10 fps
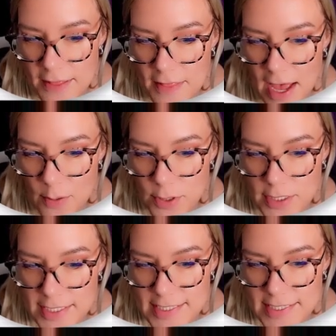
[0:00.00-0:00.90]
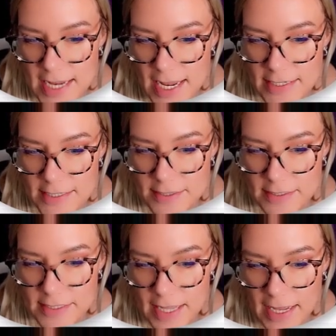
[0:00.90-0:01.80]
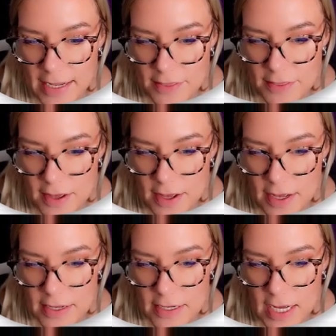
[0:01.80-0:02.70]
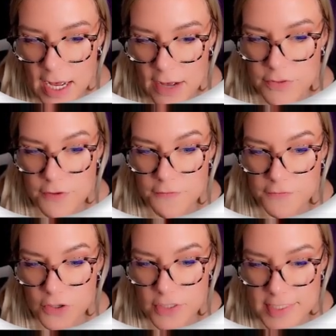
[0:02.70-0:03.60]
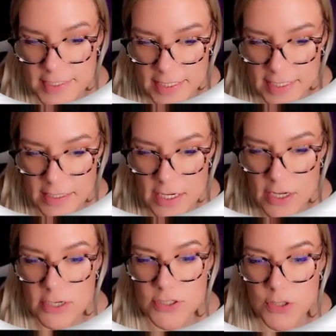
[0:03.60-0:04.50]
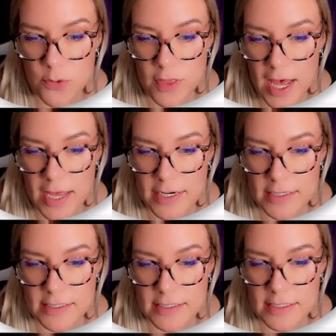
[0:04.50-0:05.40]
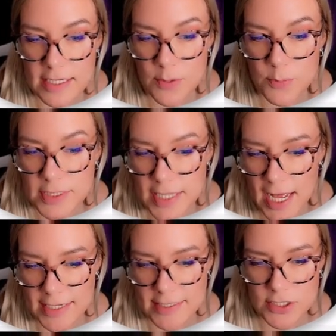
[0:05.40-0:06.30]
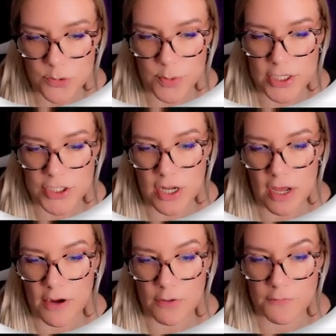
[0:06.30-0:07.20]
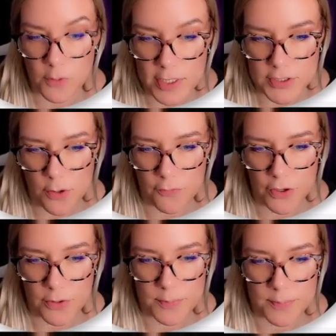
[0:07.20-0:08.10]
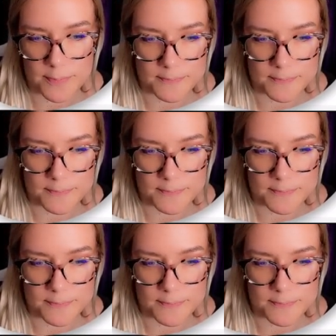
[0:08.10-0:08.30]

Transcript: and that will extend the length of the first scene so that it will last the duration of our voiceover.